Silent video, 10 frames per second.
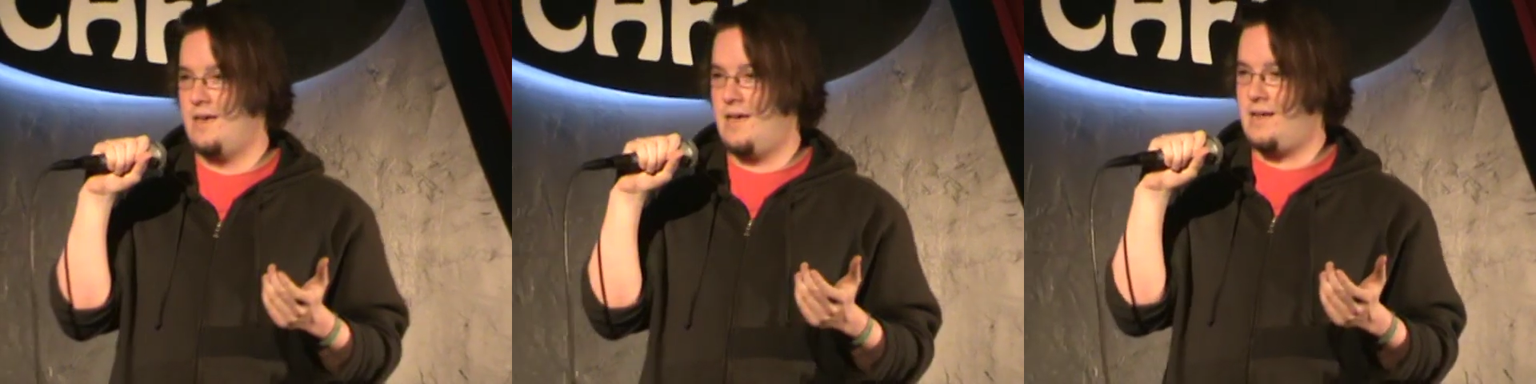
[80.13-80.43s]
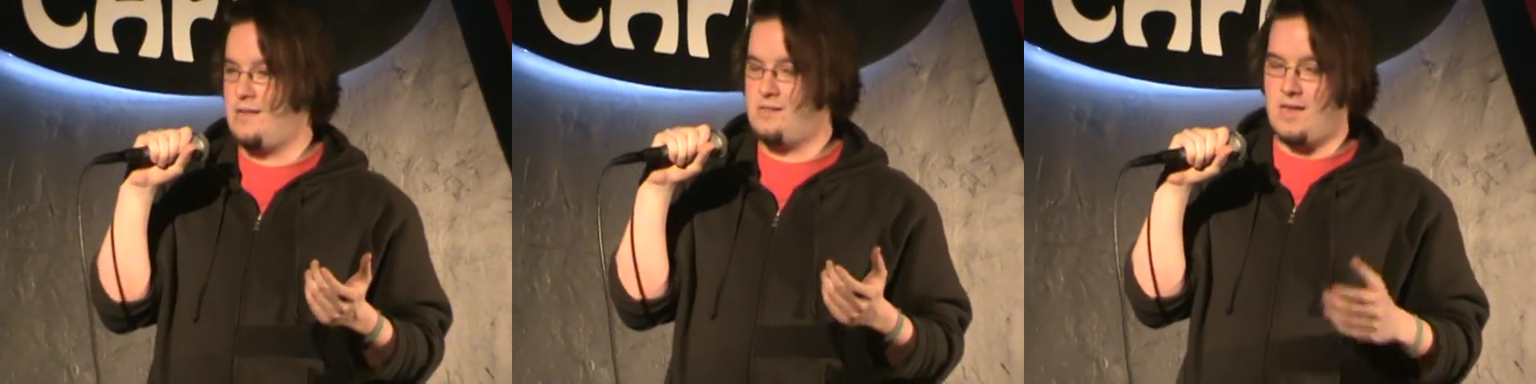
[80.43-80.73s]

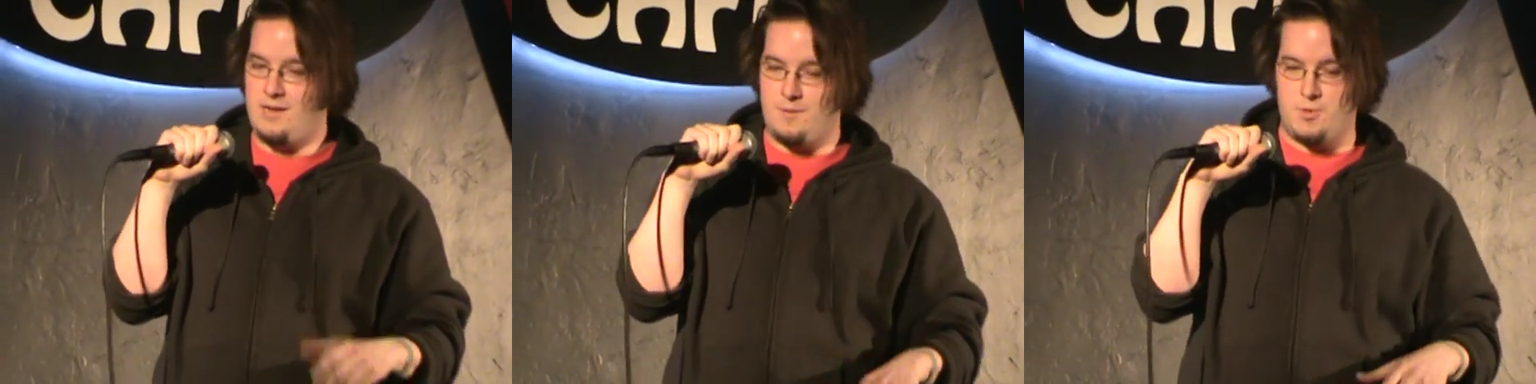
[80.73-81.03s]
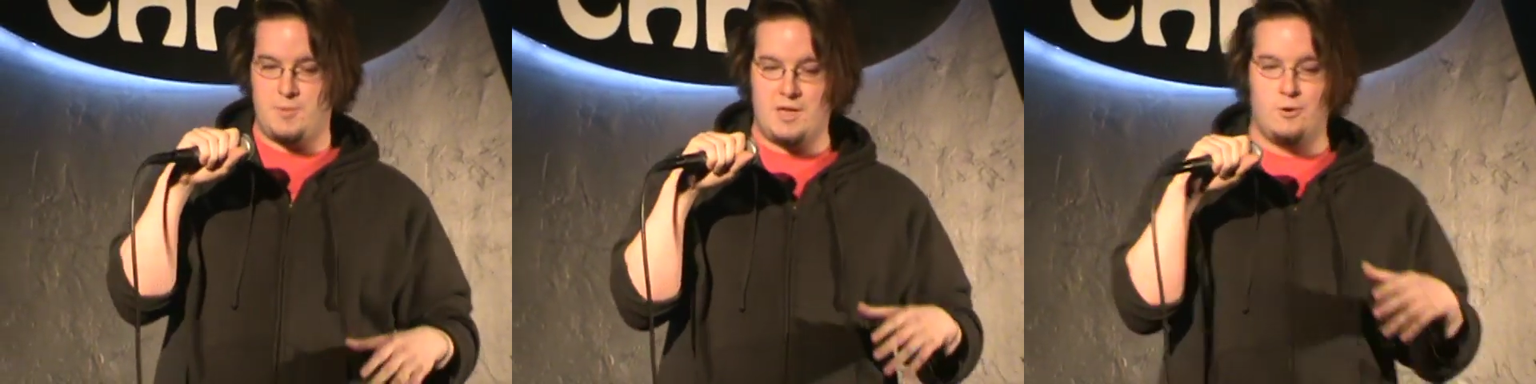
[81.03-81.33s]
And I signed
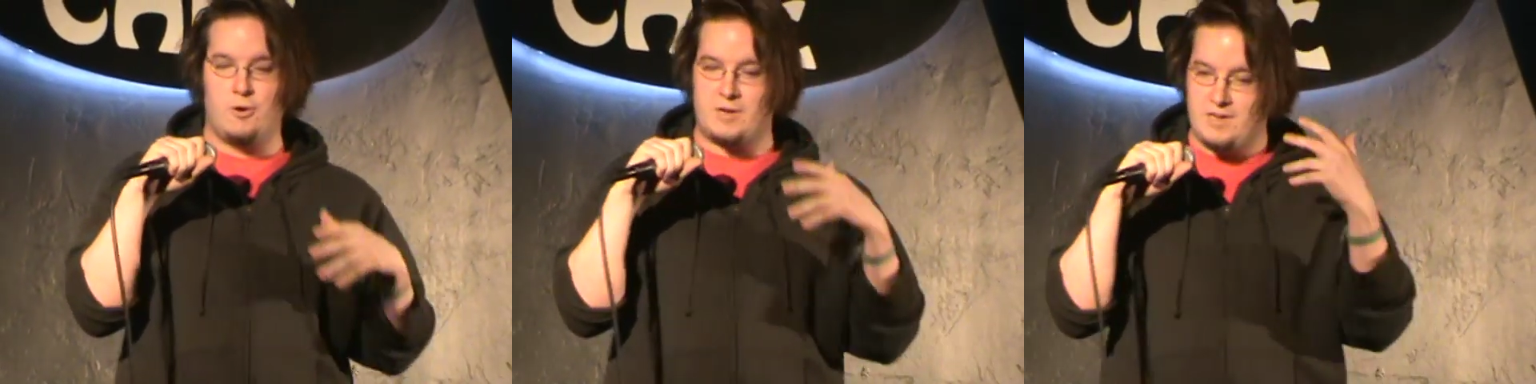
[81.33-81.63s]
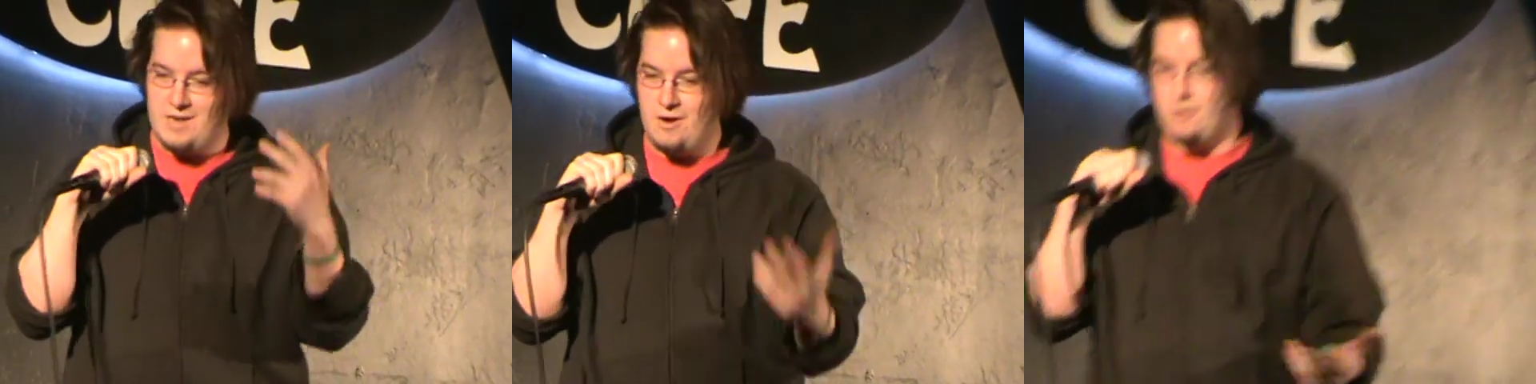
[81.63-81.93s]
up to be an
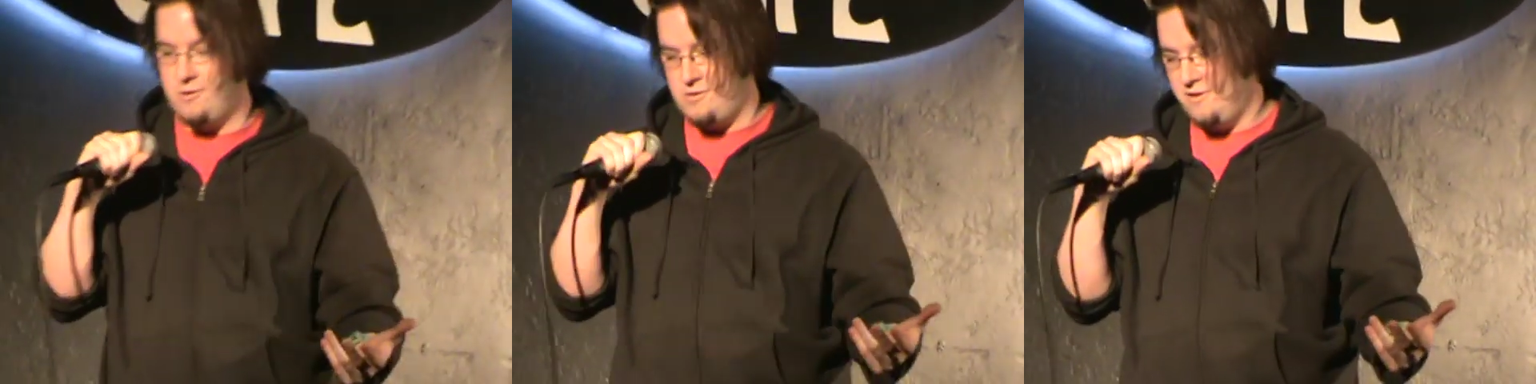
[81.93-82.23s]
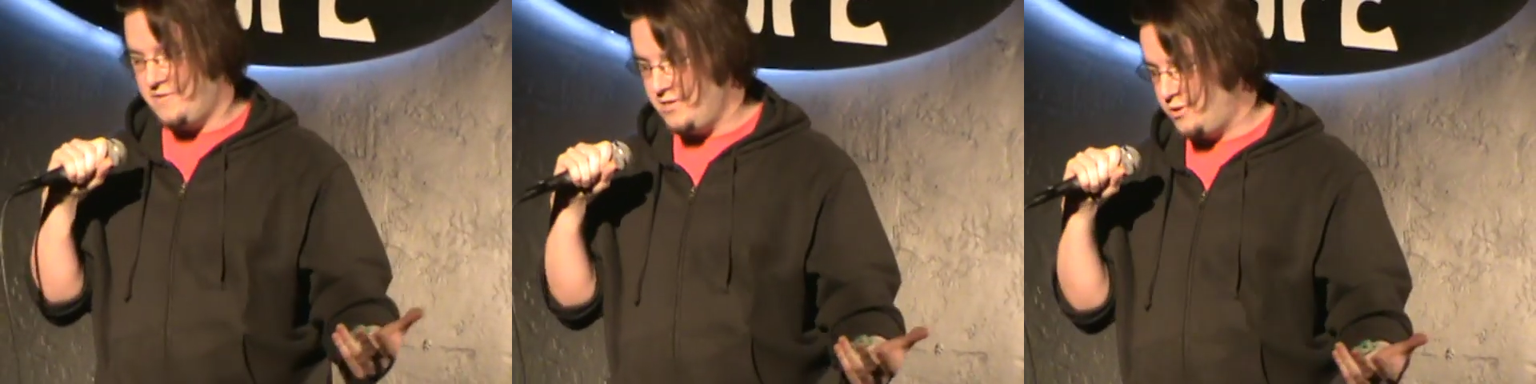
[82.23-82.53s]
organ donor,
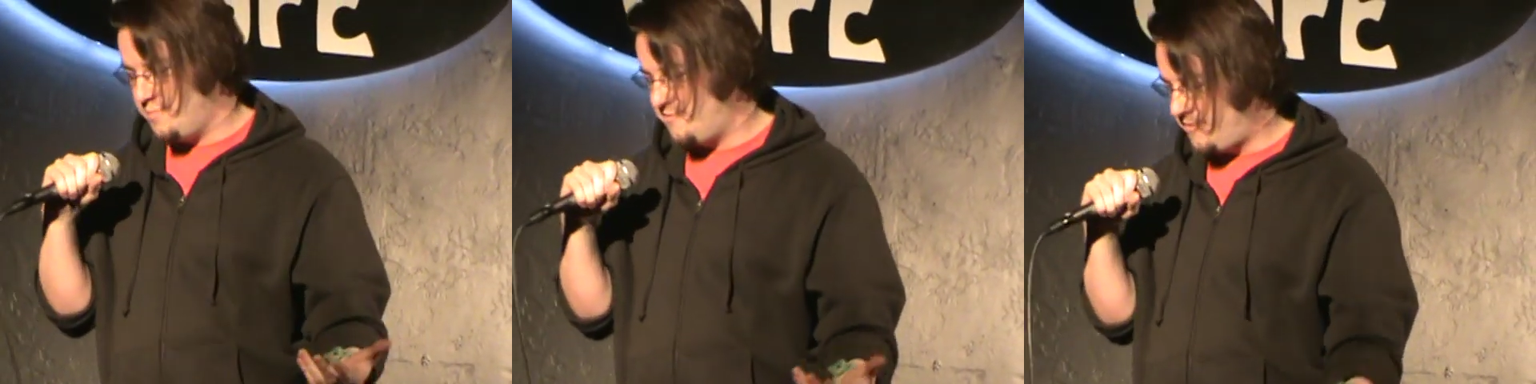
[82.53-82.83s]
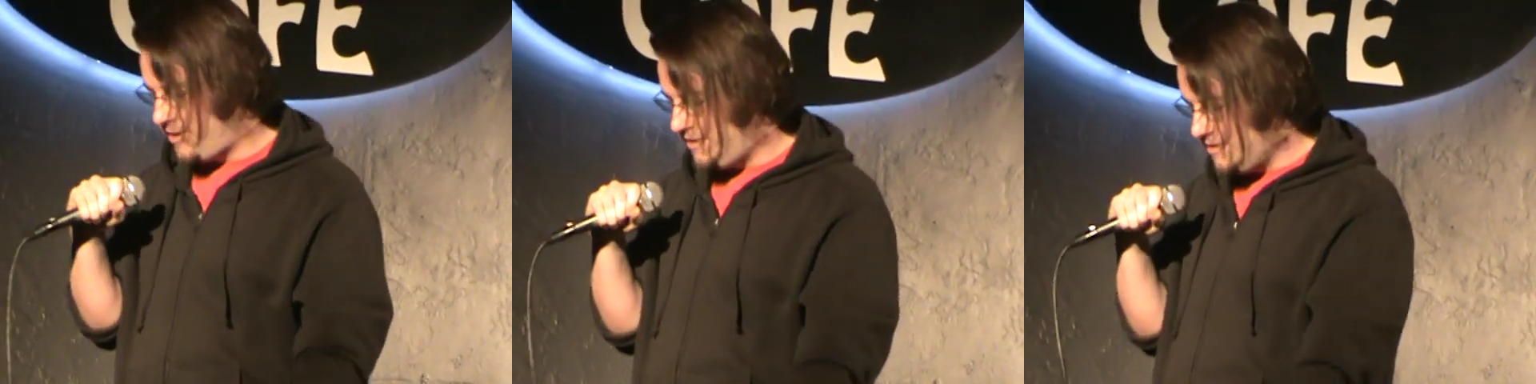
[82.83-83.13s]
so if I trip and
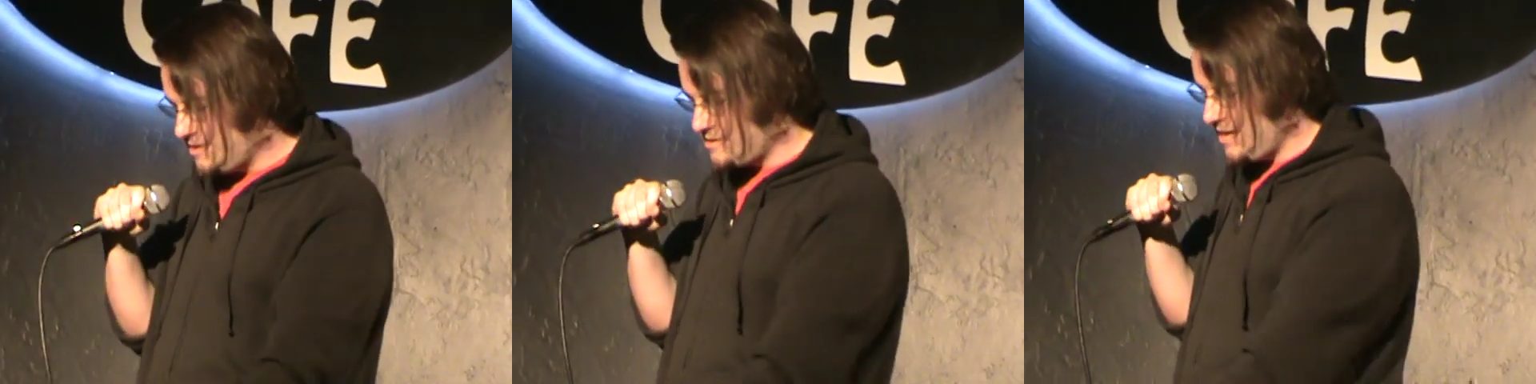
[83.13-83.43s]
fall on these